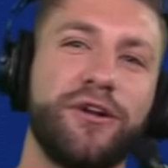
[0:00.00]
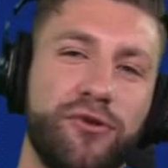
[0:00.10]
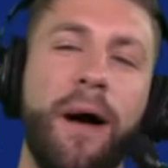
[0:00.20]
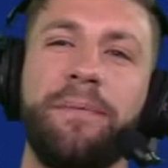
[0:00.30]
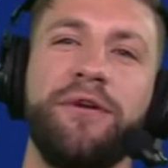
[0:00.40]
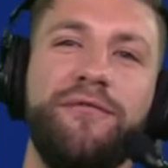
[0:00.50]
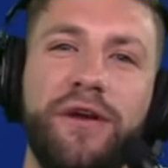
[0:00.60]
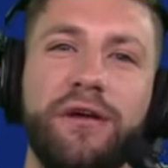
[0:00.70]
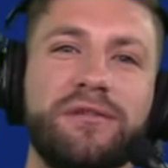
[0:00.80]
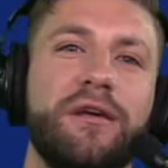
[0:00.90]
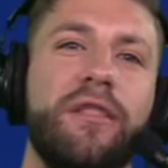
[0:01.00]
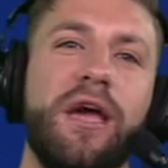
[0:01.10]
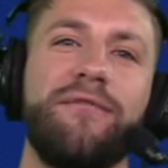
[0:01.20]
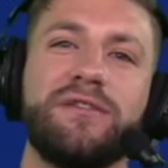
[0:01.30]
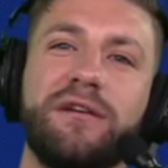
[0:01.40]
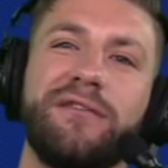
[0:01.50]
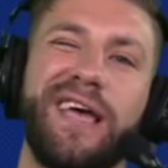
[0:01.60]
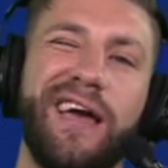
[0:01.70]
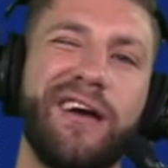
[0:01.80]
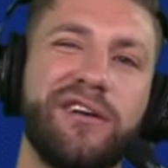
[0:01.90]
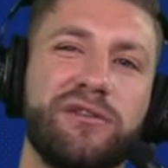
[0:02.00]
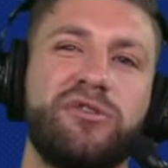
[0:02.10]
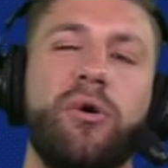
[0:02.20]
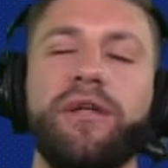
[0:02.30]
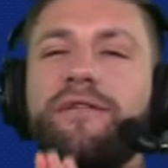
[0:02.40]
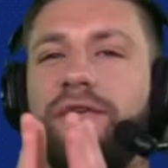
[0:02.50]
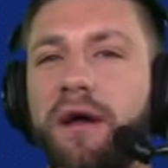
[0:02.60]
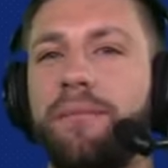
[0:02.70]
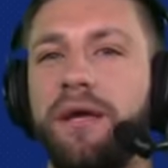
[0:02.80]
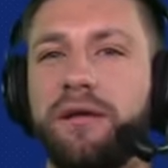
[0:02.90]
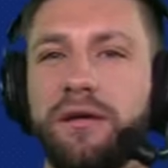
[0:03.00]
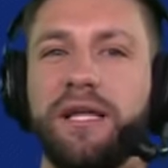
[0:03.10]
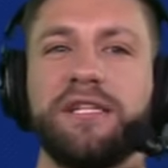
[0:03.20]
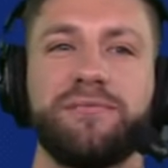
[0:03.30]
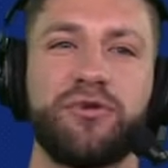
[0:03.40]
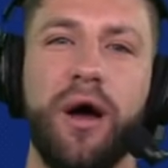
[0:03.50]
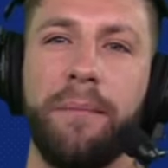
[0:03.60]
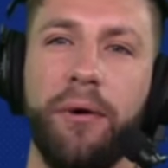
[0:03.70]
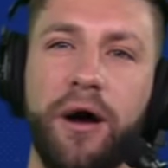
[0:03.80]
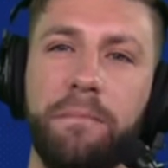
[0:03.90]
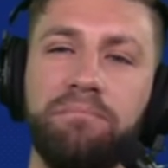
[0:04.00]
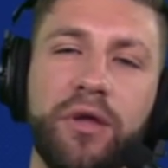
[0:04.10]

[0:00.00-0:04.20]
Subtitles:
Dropping new videos literally every single day. So join the family. Click that subscribe button.